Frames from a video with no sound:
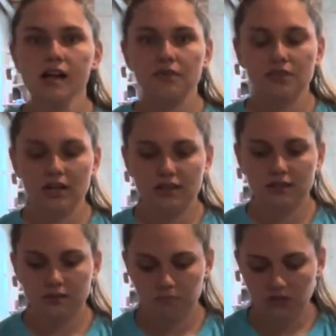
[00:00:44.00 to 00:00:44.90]

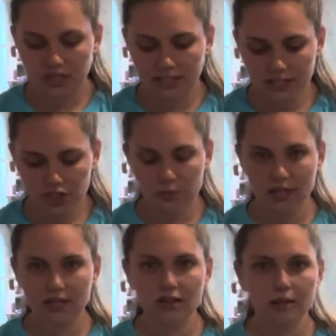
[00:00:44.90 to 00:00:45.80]
The leash
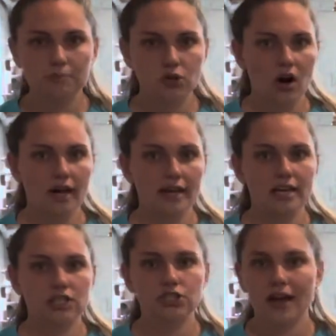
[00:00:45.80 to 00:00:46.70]
being clipped on
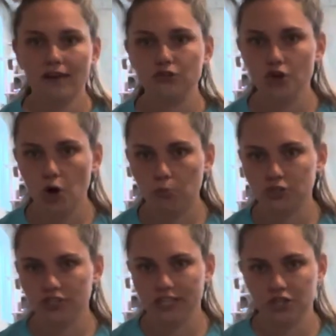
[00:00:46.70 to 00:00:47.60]
should have no
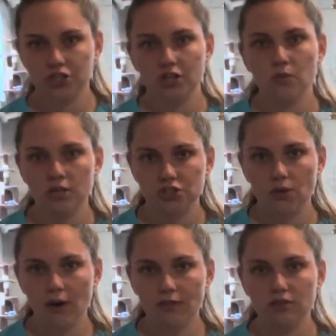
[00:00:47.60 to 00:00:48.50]
prediction
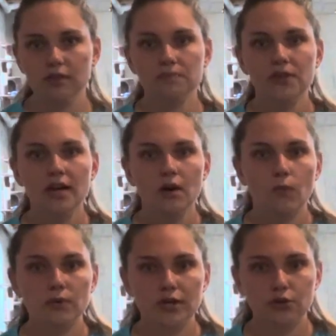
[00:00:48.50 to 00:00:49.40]
whatsoever.
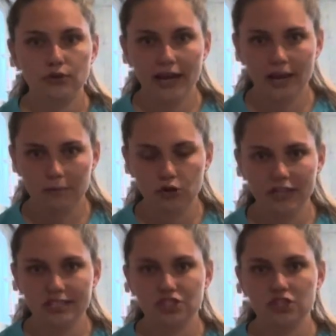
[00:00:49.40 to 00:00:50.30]
When we create
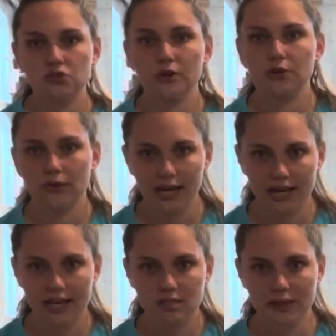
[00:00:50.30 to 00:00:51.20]
predictions, we create
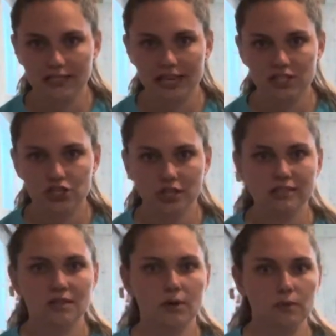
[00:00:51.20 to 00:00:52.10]

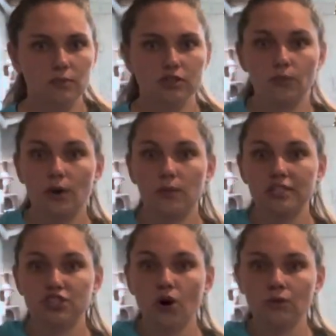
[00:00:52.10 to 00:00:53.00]
expectations. And when we
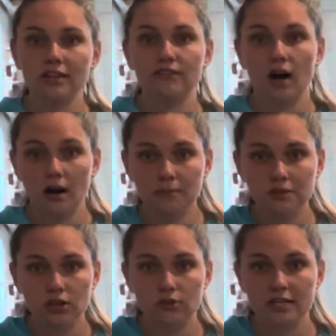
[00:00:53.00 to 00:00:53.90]
don't live up
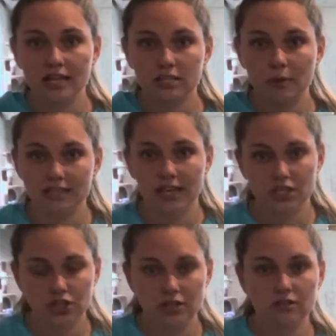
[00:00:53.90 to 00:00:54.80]
to those
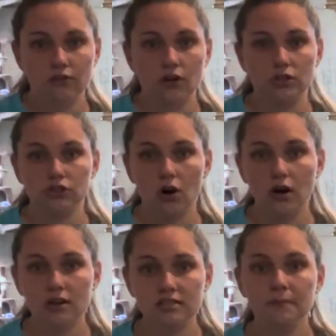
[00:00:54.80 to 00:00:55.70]
expectations for our
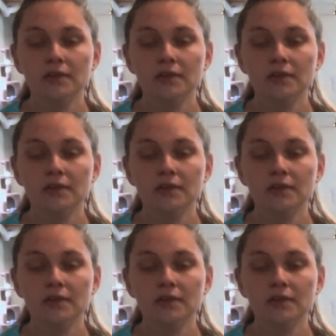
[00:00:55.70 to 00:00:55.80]
dogs,